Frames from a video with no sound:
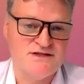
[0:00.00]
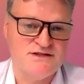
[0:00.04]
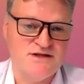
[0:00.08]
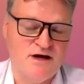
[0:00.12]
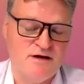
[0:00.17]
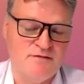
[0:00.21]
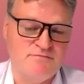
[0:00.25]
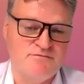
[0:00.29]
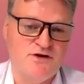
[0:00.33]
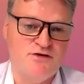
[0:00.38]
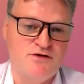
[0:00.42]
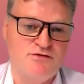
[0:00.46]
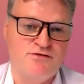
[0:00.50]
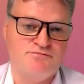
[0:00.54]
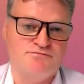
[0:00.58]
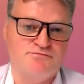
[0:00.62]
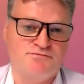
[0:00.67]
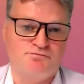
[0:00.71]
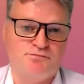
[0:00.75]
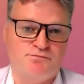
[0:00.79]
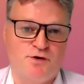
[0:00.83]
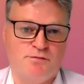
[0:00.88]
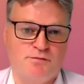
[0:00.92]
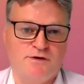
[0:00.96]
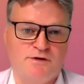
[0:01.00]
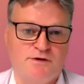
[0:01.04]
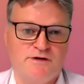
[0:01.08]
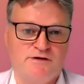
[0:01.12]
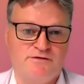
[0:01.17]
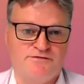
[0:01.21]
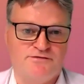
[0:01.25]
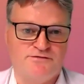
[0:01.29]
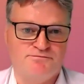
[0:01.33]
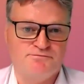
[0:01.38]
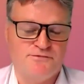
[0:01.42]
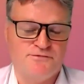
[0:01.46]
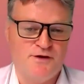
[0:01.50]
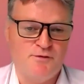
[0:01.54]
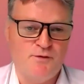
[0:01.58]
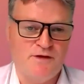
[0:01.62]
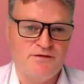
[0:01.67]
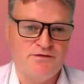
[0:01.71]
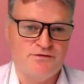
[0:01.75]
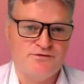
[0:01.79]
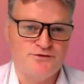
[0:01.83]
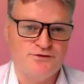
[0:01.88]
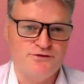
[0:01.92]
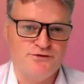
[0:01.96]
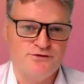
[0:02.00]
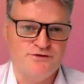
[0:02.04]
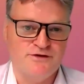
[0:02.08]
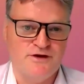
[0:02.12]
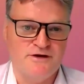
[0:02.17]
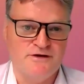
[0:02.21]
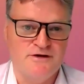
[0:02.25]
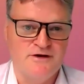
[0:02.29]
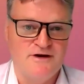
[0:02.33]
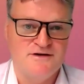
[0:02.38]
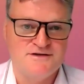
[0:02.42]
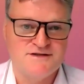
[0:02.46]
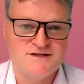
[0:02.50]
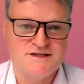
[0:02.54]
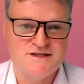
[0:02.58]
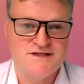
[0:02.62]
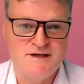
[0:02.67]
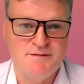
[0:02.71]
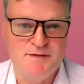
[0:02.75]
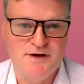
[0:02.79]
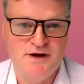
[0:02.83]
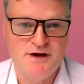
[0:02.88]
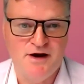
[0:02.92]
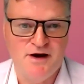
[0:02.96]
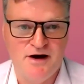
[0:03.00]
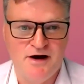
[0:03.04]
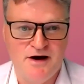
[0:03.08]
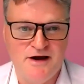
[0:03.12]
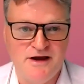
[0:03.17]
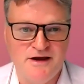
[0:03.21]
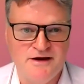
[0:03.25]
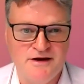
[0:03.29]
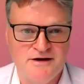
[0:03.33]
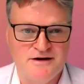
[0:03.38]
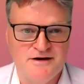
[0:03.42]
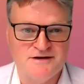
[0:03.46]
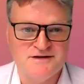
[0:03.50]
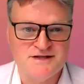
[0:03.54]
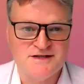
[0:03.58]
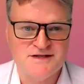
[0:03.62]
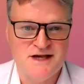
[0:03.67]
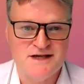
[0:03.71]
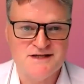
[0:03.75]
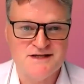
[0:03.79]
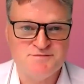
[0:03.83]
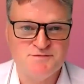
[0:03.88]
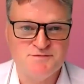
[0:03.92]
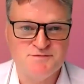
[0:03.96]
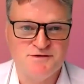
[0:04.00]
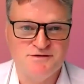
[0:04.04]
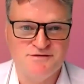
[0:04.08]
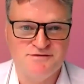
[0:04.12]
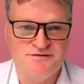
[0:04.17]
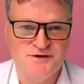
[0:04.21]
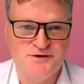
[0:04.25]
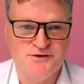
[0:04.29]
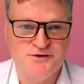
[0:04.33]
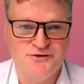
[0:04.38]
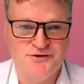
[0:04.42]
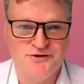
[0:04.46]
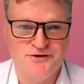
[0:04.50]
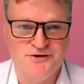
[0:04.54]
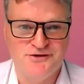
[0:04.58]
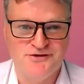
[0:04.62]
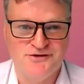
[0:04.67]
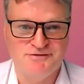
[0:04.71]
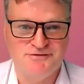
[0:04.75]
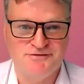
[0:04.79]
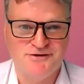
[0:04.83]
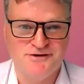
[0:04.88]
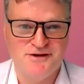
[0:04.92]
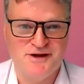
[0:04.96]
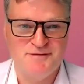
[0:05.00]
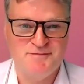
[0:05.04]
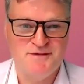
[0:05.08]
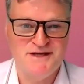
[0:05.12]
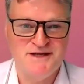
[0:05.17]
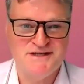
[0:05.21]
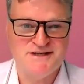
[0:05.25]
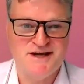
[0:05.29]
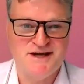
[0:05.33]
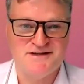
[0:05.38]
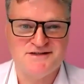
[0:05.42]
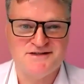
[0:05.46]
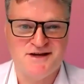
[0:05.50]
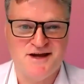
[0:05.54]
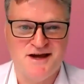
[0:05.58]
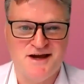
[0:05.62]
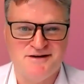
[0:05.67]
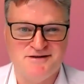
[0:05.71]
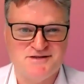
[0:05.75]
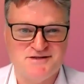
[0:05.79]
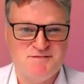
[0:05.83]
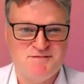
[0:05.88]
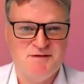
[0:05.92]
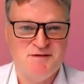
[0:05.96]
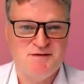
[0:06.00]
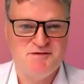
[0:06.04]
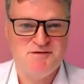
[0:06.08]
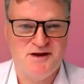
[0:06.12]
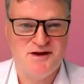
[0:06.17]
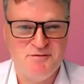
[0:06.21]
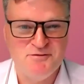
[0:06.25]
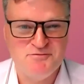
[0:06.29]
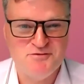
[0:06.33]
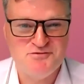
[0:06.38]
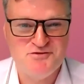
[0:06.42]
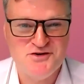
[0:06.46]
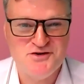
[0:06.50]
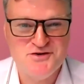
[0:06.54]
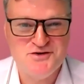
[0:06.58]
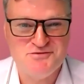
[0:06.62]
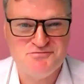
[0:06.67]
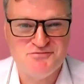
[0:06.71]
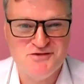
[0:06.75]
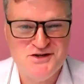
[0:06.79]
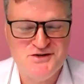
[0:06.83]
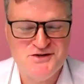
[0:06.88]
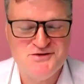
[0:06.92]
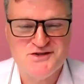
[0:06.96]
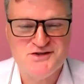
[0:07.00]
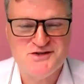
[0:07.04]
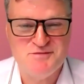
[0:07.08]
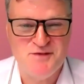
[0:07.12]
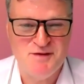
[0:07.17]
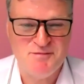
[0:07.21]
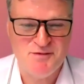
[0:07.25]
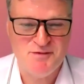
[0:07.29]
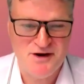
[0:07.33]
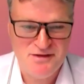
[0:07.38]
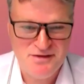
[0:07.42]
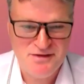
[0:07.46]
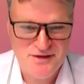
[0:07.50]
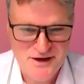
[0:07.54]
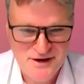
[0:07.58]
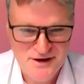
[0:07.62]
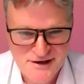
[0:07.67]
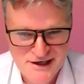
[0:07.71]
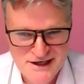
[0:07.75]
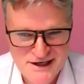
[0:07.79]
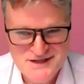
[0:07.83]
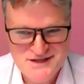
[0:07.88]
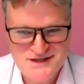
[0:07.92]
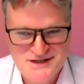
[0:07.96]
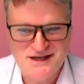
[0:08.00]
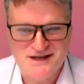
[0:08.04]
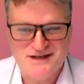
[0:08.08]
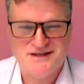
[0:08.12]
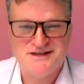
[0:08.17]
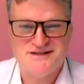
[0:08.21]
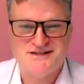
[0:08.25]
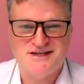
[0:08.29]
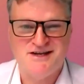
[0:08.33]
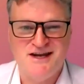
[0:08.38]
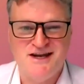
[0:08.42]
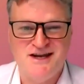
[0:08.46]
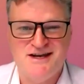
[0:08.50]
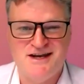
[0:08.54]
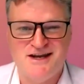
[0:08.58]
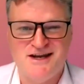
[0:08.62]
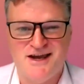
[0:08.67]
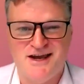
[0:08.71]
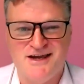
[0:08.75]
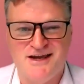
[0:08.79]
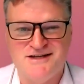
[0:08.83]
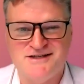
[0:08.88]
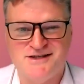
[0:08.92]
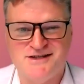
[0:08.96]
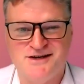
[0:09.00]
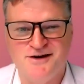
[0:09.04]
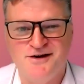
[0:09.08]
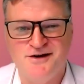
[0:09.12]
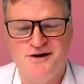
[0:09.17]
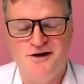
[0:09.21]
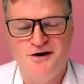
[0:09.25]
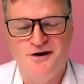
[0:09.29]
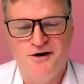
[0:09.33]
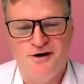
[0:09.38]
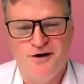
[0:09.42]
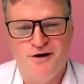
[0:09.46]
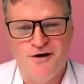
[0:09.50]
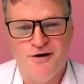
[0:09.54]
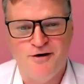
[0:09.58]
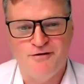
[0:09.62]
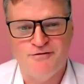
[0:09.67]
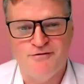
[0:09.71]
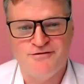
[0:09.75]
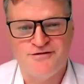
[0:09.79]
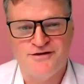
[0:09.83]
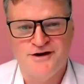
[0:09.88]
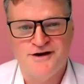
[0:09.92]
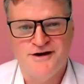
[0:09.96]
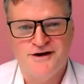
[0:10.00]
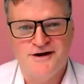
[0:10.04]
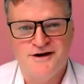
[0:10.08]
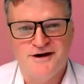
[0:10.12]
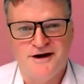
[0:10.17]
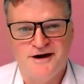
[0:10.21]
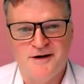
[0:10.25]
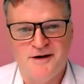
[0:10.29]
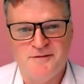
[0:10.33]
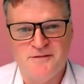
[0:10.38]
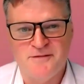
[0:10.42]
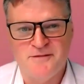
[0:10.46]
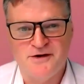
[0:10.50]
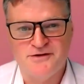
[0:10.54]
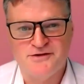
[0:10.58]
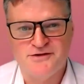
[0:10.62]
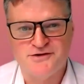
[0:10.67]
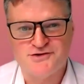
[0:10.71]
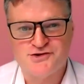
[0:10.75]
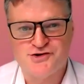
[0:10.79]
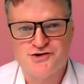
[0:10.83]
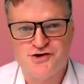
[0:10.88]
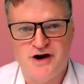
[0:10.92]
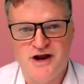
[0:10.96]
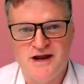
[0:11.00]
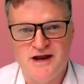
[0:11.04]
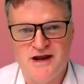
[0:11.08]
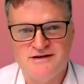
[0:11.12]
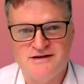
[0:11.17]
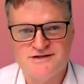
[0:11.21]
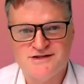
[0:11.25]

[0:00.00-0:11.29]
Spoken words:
Now, I know probably if they went through the CBI assessment filters of do they meet our standards, maybe that number would reduce a bit, but I think at least it's an indicator of the trend.